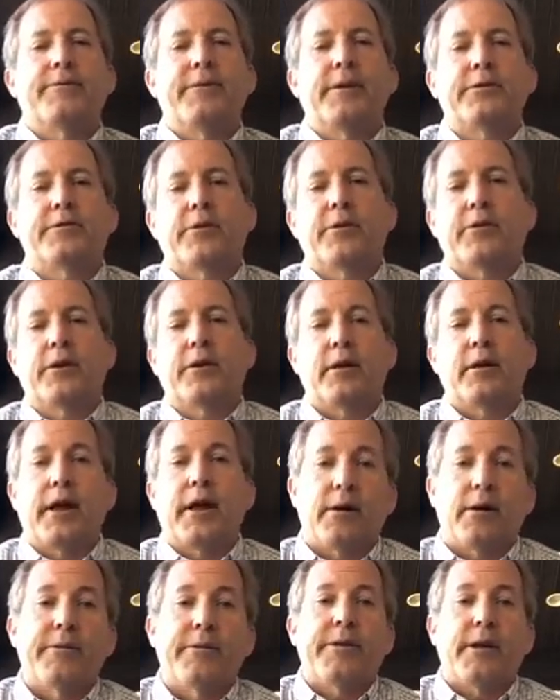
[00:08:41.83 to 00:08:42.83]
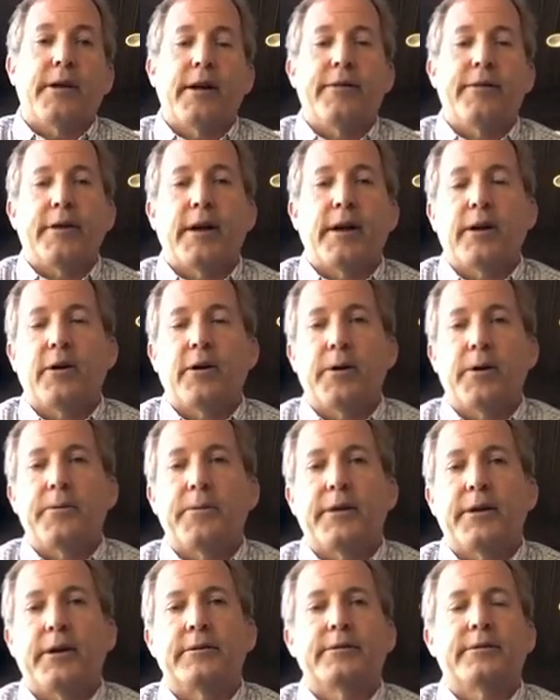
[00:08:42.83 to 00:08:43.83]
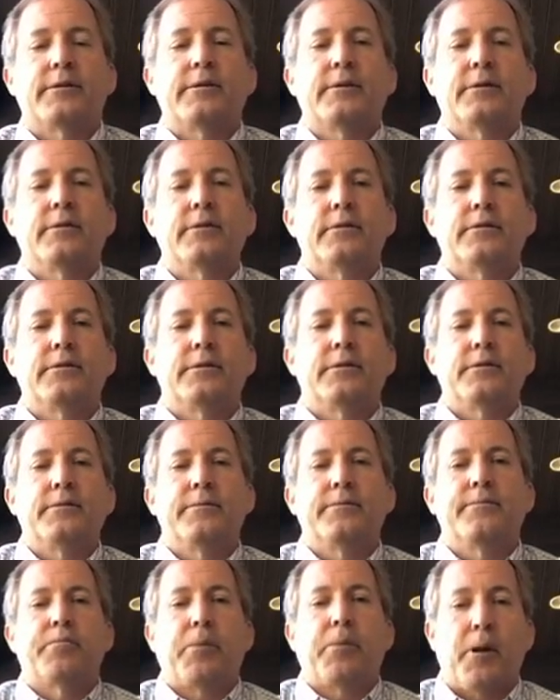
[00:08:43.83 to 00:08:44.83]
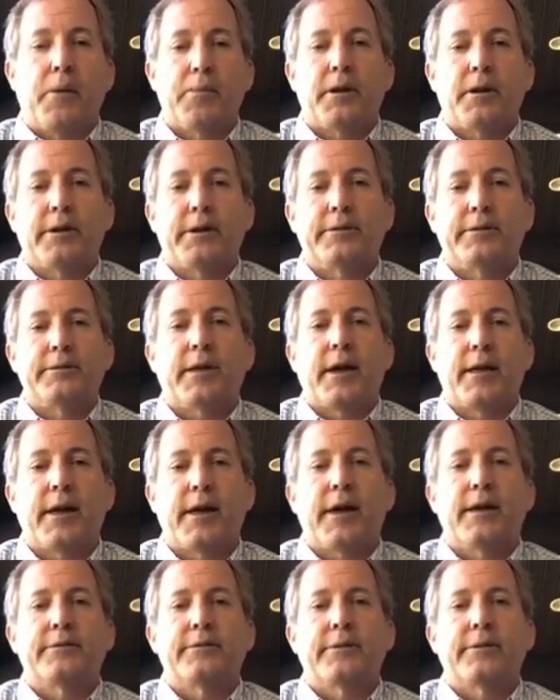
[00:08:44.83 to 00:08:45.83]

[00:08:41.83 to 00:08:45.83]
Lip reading: Fifth Circuit later if they agree with us to permanently stay that.